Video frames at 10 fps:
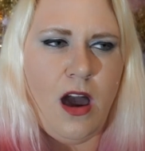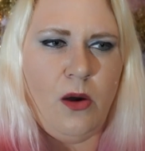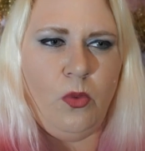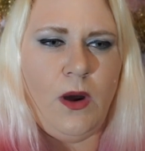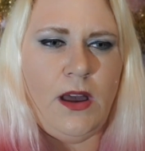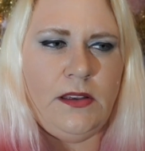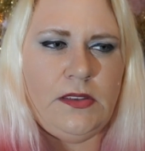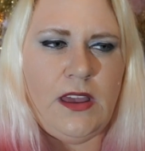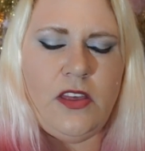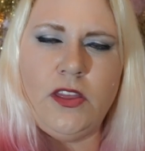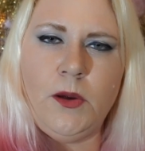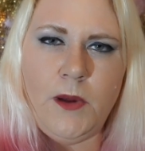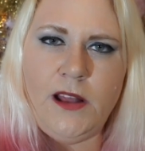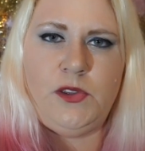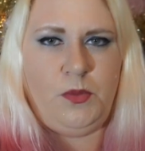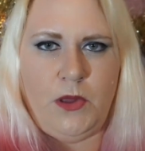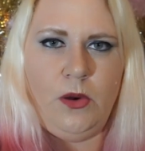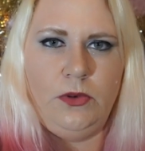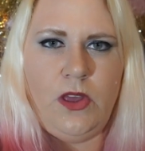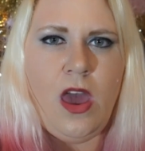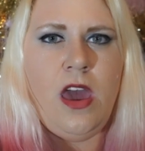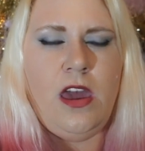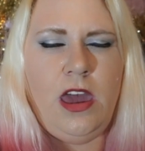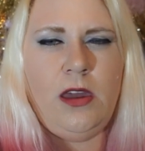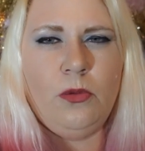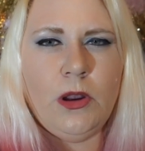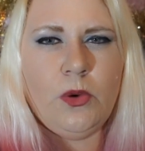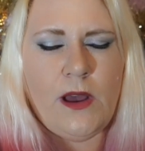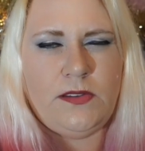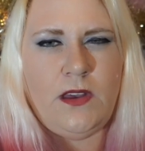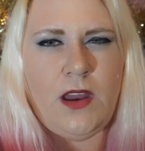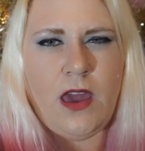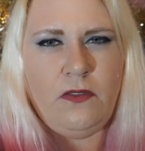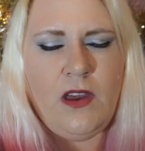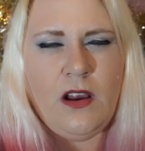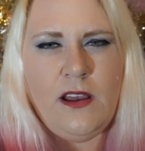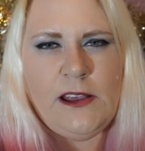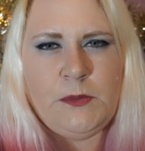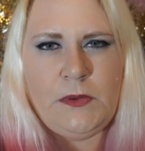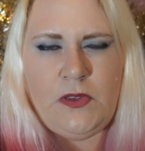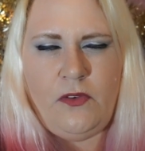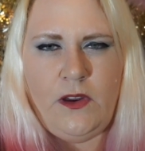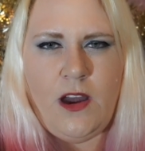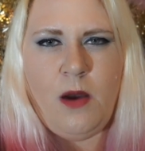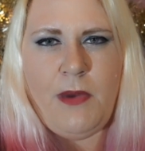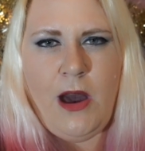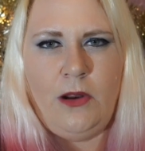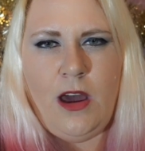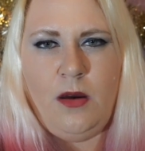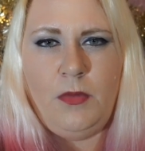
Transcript: was in the ransom note. It requested a very specific amount of